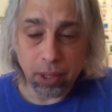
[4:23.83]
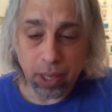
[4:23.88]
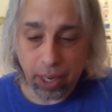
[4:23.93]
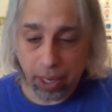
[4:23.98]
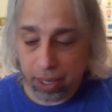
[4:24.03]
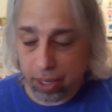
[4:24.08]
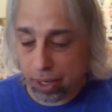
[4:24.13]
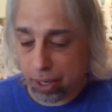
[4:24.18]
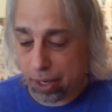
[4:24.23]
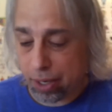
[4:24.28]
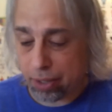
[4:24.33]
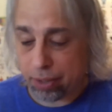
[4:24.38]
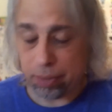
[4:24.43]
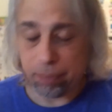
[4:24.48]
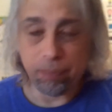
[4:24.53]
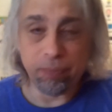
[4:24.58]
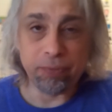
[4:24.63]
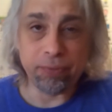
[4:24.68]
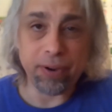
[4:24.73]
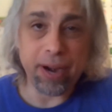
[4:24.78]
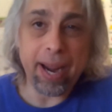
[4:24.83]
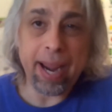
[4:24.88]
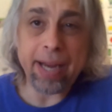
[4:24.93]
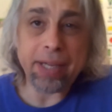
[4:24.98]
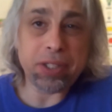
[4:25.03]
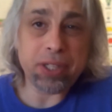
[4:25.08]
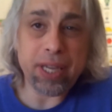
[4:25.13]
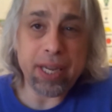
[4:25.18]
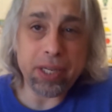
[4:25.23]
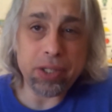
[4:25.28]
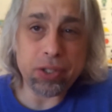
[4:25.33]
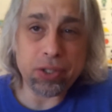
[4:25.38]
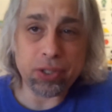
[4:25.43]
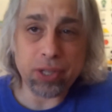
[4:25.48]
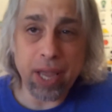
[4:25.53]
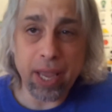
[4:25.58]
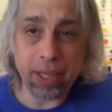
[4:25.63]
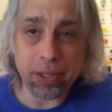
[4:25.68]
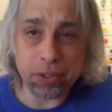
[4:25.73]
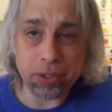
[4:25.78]
And for 18
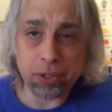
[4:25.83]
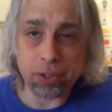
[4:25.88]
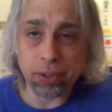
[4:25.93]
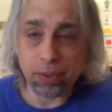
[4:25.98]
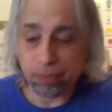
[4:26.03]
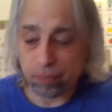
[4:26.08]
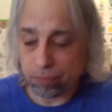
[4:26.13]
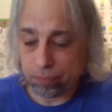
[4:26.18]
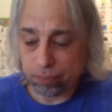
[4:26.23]
cents,